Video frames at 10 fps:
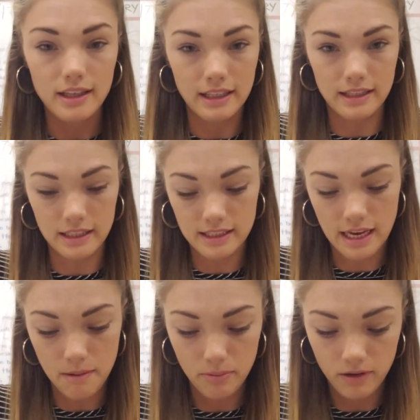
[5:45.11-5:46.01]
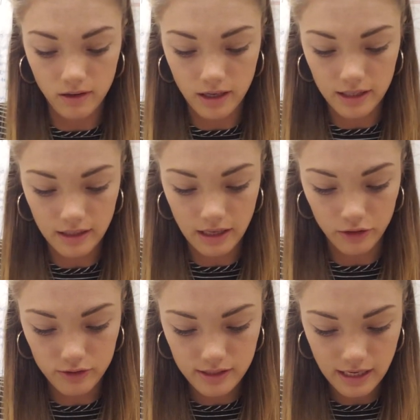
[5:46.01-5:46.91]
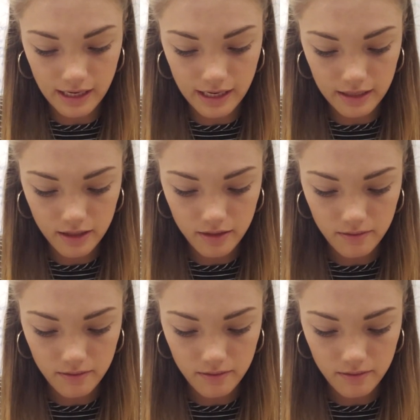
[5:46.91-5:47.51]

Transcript: get the tape on the other side.